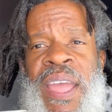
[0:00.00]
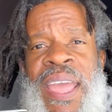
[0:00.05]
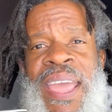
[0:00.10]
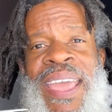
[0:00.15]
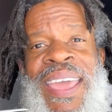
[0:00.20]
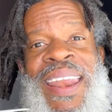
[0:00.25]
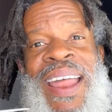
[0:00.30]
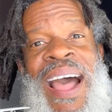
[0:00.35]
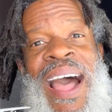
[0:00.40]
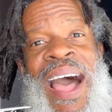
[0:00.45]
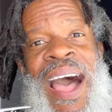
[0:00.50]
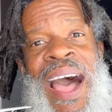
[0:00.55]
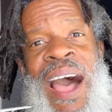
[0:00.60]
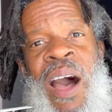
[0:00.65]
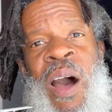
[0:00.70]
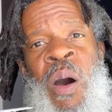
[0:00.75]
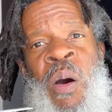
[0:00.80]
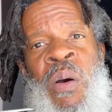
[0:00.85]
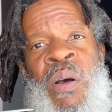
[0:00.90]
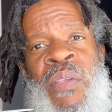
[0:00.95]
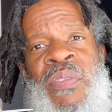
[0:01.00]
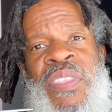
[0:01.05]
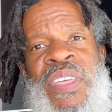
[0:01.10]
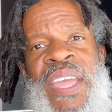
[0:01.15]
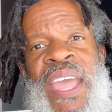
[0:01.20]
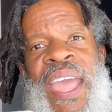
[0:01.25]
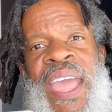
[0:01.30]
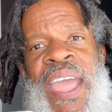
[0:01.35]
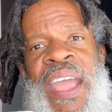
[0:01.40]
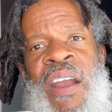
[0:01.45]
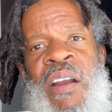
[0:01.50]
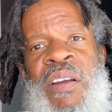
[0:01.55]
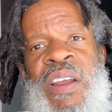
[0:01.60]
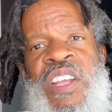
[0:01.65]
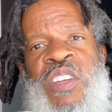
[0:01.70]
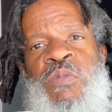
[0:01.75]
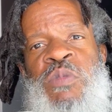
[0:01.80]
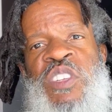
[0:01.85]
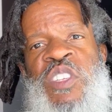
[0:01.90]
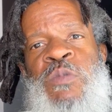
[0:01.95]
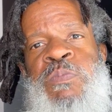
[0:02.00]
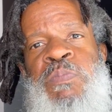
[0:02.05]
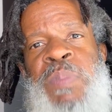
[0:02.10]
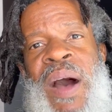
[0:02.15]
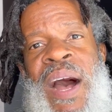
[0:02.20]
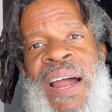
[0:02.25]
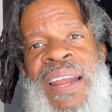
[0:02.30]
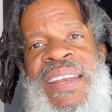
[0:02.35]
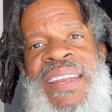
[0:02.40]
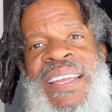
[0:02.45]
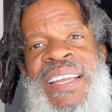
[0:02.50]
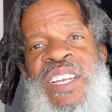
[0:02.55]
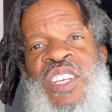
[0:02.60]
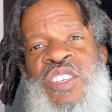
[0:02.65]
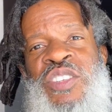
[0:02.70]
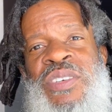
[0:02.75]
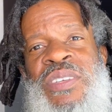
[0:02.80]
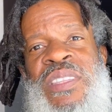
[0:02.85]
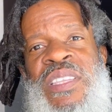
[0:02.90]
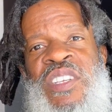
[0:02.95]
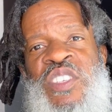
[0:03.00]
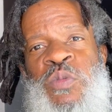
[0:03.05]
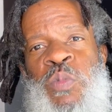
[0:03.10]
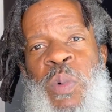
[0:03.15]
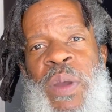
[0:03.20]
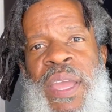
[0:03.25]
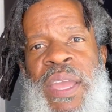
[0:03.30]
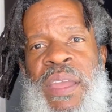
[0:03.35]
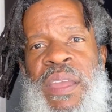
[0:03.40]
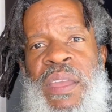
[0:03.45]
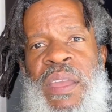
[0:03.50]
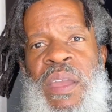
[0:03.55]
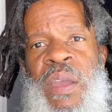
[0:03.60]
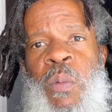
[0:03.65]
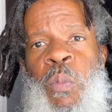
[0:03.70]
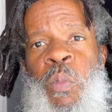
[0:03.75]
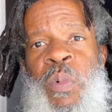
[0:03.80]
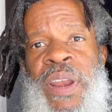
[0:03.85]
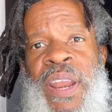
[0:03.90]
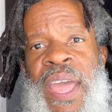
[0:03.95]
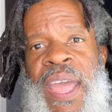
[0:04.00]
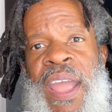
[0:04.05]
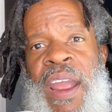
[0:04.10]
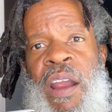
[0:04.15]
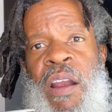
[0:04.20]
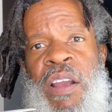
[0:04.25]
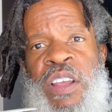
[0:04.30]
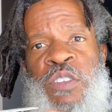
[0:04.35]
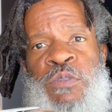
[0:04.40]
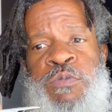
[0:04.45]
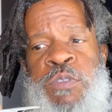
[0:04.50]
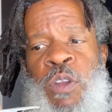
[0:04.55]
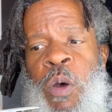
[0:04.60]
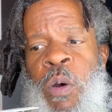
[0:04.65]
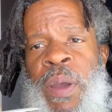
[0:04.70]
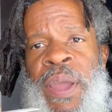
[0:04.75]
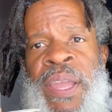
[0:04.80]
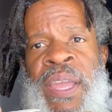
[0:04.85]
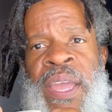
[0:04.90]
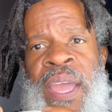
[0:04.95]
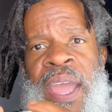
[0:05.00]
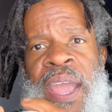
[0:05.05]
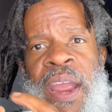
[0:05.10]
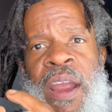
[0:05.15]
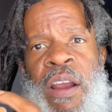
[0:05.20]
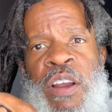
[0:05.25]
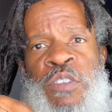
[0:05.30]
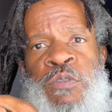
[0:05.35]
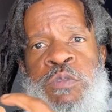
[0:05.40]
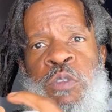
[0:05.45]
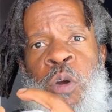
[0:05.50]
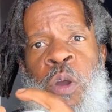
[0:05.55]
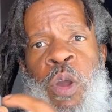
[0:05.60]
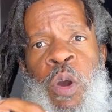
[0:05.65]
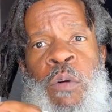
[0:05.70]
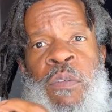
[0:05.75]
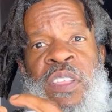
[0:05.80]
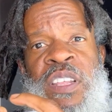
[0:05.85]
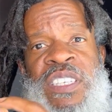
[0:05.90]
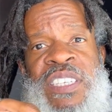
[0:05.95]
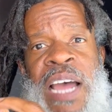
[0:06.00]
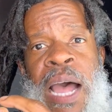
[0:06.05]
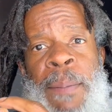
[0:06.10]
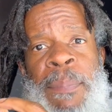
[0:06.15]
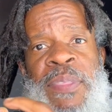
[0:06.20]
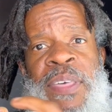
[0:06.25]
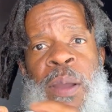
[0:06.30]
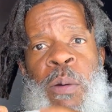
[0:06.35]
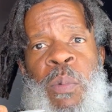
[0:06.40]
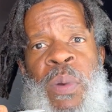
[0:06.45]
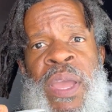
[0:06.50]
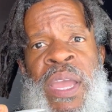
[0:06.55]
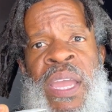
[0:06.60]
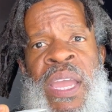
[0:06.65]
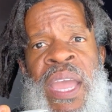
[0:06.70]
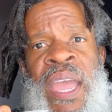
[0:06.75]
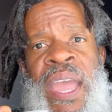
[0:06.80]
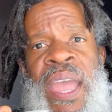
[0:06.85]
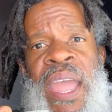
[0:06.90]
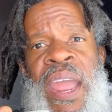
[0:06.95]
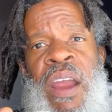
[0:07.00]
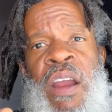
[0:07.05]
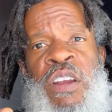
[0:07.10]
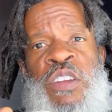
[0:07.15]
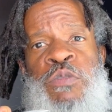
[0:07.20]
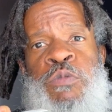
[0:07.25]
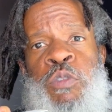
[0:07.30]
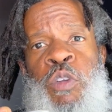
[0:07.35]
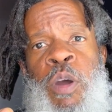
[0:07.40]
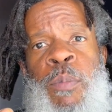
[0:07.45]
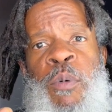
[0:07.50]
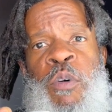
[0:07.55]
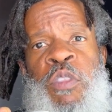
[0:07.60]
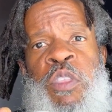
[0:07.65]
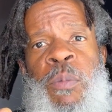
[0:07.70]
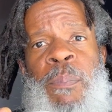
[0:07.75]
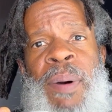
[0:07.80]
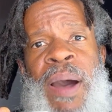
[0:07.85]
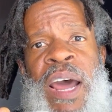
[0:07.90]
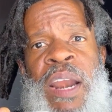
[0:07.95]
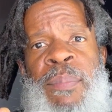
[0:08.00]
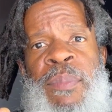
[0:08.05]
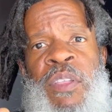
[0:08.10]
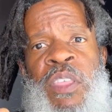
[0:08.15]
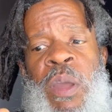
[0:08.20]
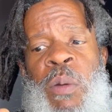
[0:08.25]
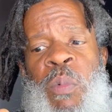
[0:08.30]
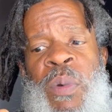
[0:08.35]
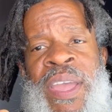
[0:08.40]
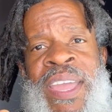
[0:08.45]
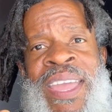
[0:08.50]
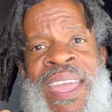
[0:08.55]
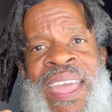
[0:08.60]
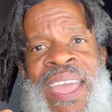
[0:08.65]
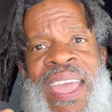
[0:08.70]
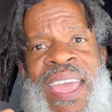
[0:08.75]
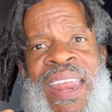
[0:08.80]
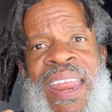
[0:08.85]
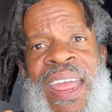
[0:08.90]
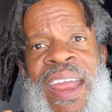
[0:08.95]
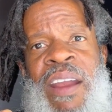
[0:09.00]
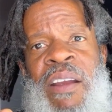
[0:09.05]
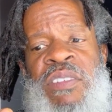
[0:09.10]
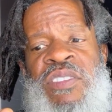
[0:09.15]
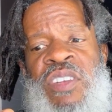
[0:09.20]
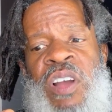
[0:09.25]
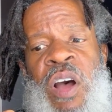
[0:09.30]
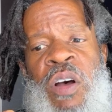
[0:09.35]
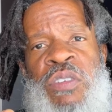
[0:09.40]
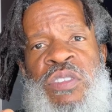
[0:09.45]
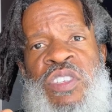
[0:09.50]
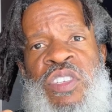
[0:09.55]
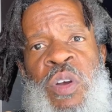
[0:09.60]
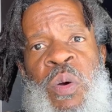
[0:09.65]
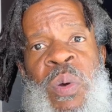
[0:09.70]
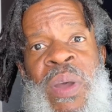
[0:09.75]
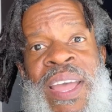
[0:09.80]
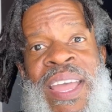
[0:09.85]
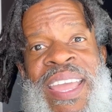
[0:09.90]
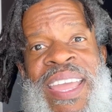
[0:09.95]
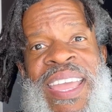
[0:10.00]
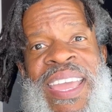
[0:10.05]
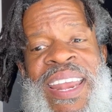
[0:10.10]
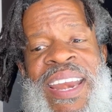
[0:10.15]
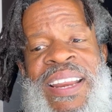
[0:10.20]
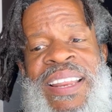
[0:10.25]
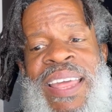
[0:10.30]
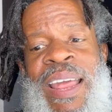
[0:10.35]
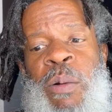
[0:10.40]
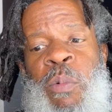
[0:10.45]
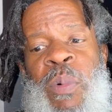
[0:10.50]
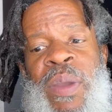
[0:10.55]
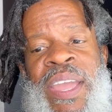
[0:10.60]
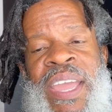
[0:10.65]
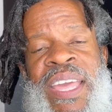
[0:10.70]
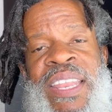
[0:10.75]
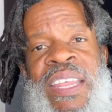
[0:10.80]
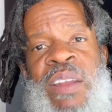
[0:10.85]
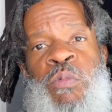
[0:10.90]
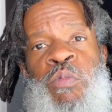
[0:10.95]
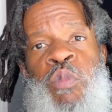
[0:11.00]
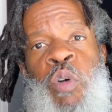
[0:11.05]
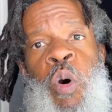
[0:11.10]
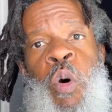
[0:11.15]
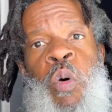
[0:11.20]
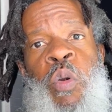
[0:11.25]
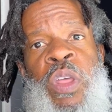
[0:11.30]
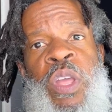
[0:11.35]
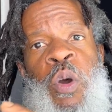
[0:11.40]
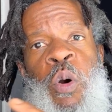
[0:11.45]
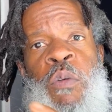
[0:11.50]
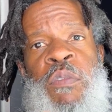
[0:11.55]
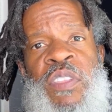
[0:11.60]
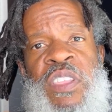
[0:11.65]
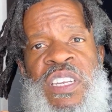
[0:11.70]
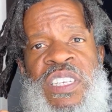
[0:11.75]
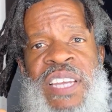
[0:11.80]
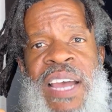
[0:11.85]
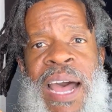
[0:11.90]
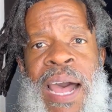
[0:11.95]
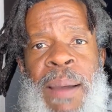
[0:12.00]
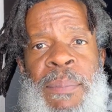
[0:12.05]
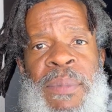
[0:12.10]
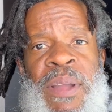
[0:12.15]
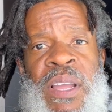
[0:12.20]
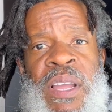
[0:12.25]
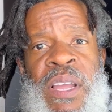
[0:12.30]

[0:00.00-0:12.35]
and how the air is responding to this wing. When the air is flowing, air is flowing over the top of that wing. Air is flowing over the bottom of that wing. And air is also hitting that wing and then rolling over the top.